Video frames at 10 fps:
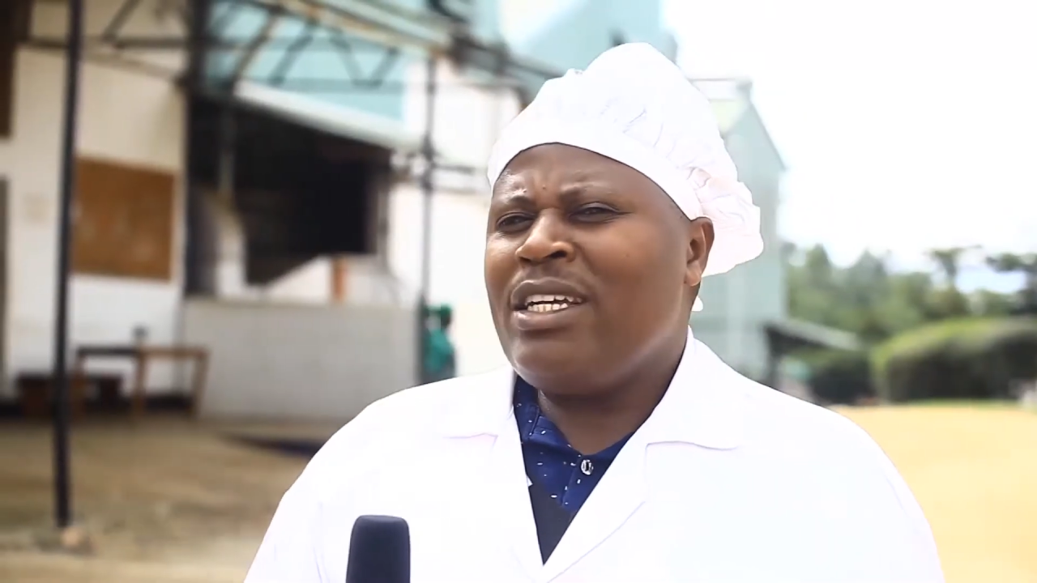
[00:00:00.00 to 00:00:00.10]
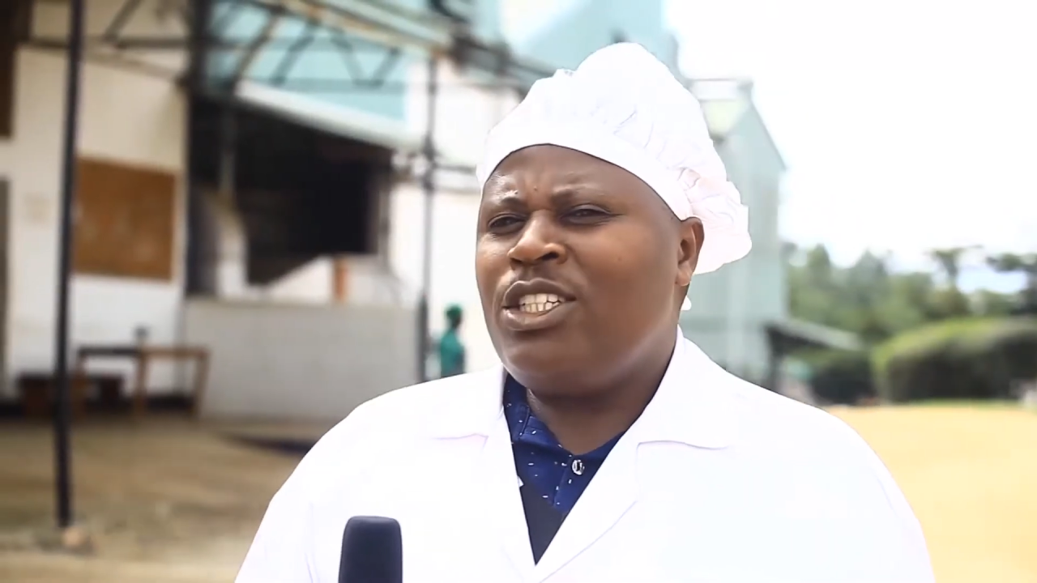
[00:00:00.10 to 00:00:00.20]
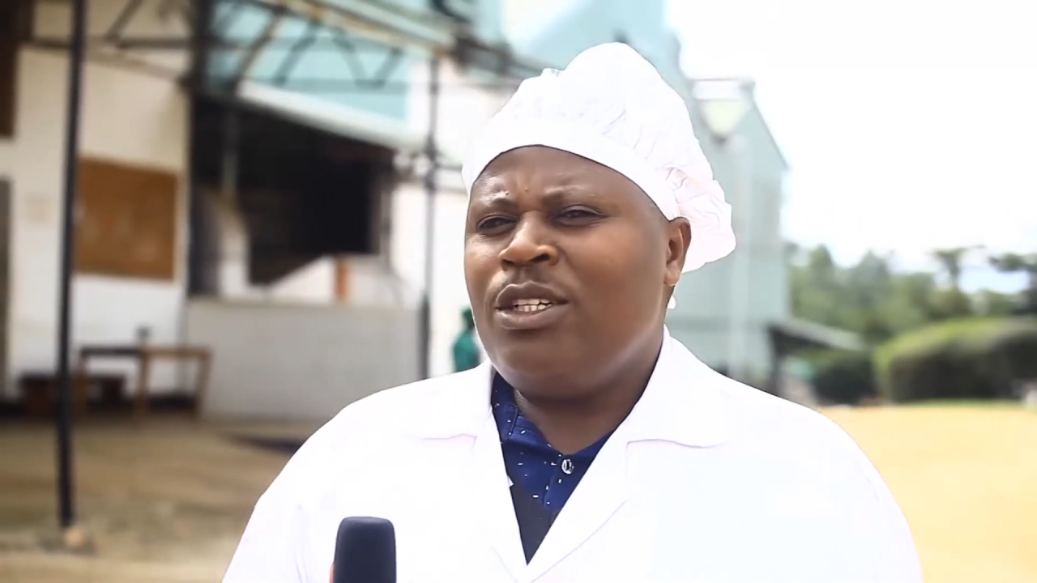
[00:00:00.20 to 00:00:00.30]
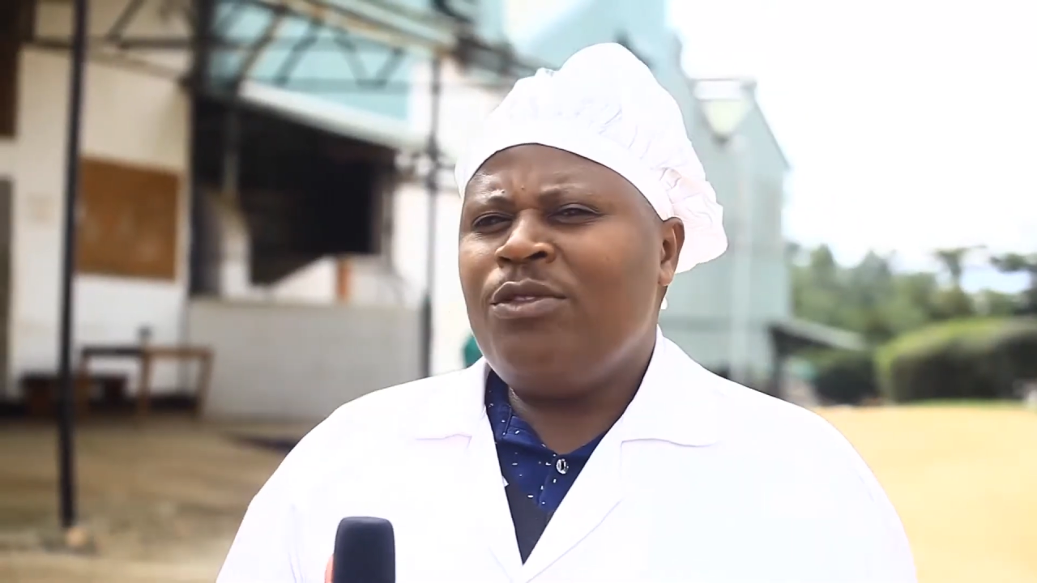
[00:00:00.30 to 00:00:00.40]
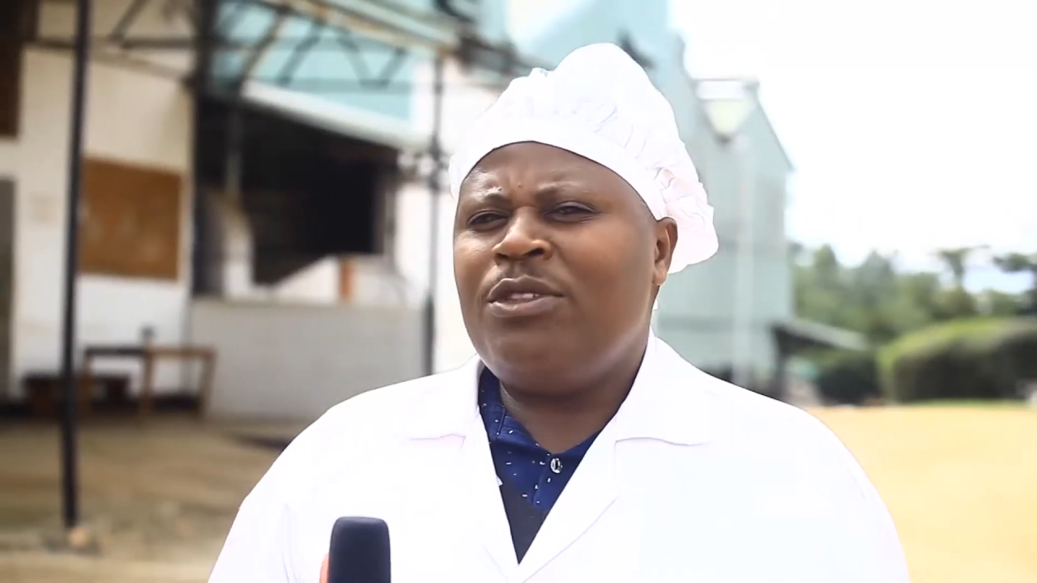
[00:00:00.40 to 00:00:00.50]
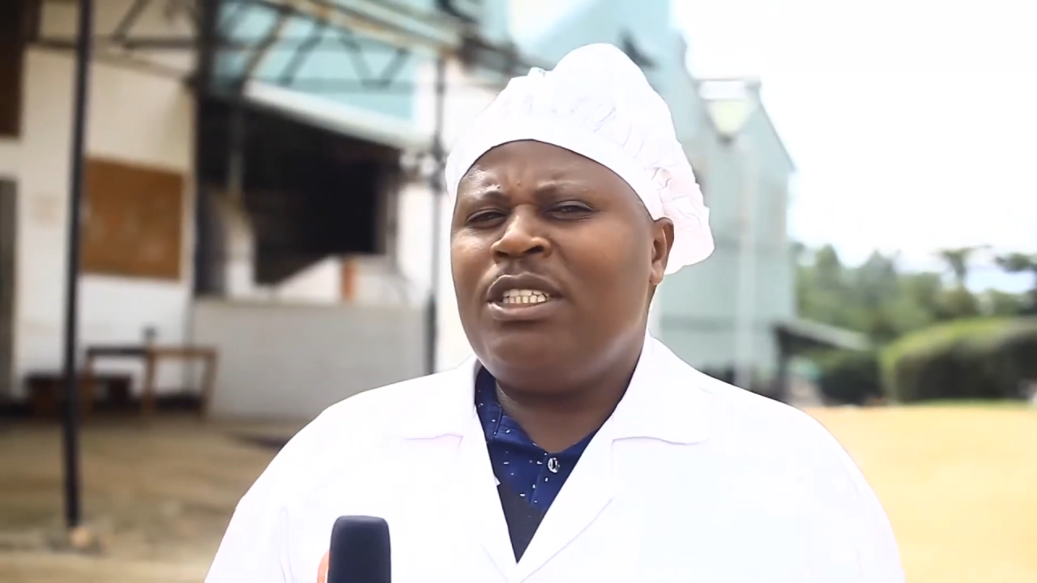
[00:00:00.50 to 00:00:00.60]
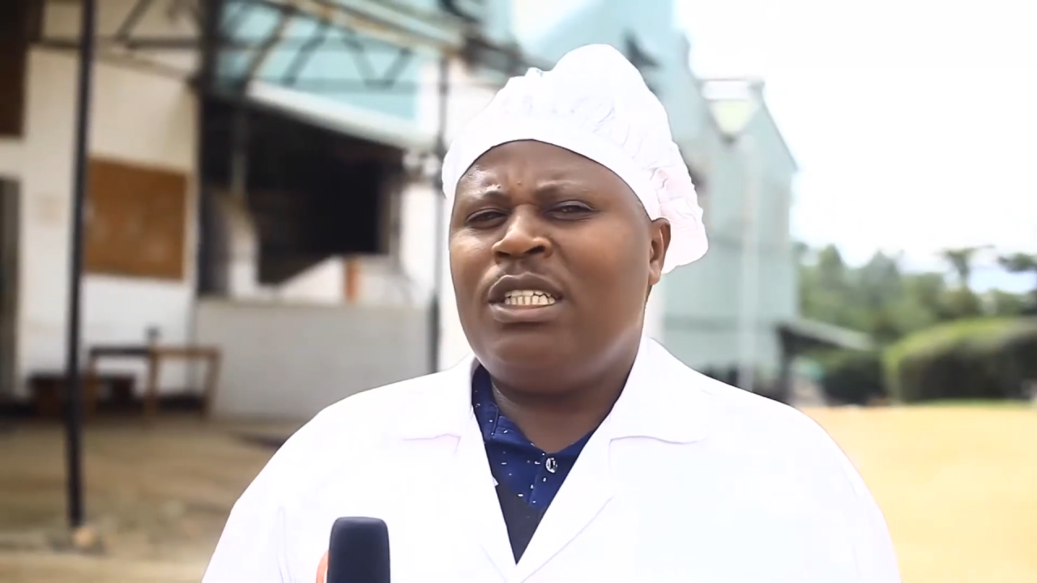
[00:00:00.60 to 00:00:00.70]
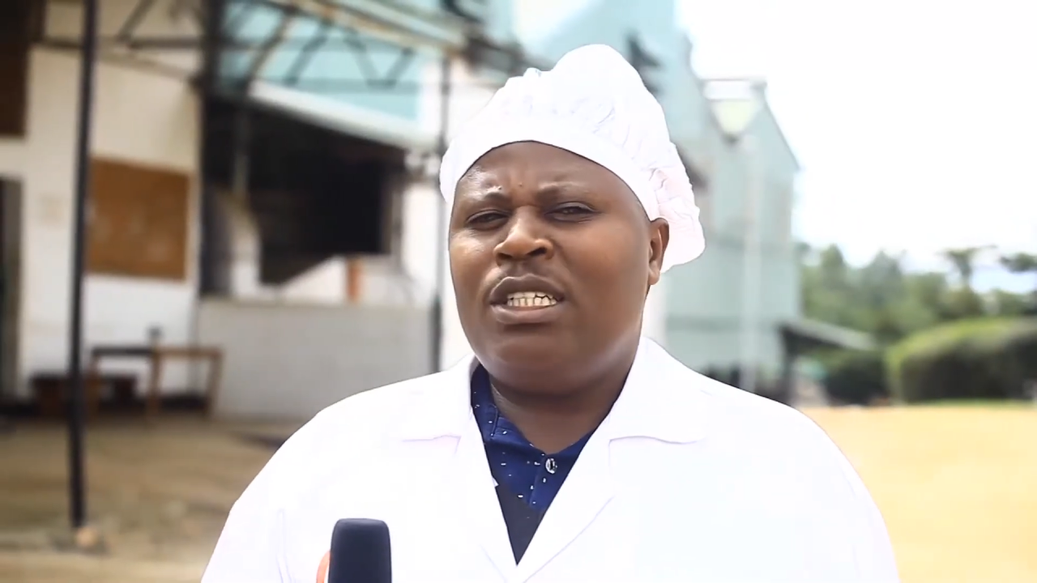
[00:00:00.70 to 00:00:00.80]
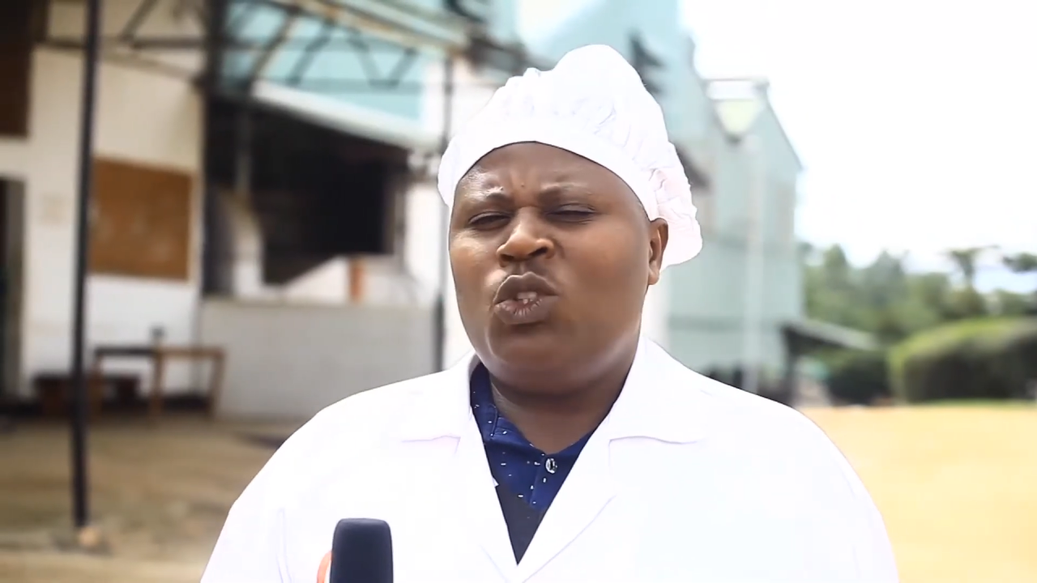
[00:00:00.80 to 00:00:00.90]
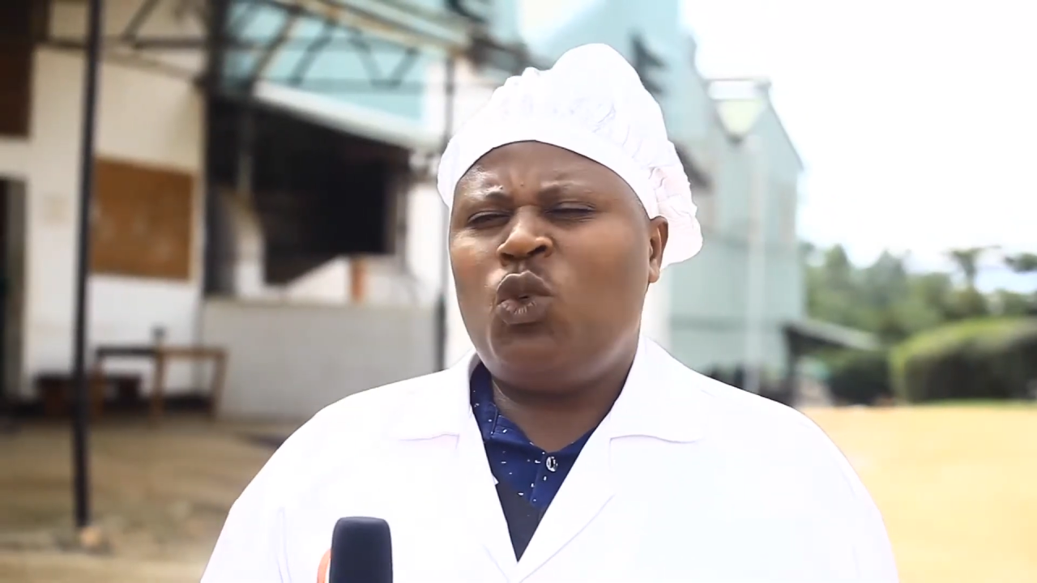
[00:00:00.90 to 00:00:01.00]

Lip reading: achieved